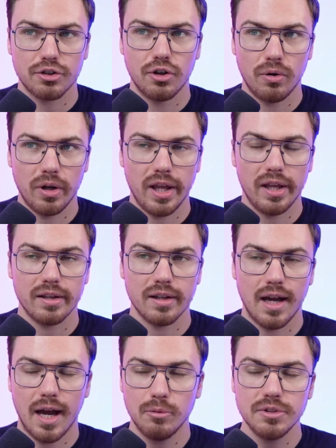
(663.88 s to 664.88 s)
going,
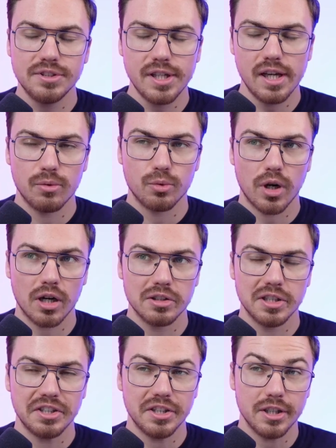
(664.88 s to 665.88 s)
I would say, around
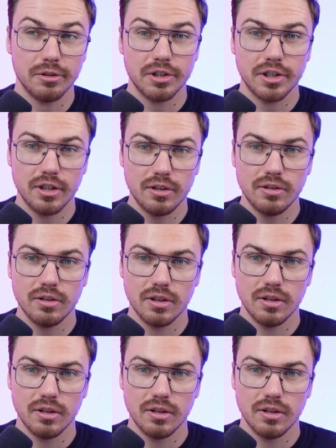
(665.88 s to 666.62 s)
a year ago,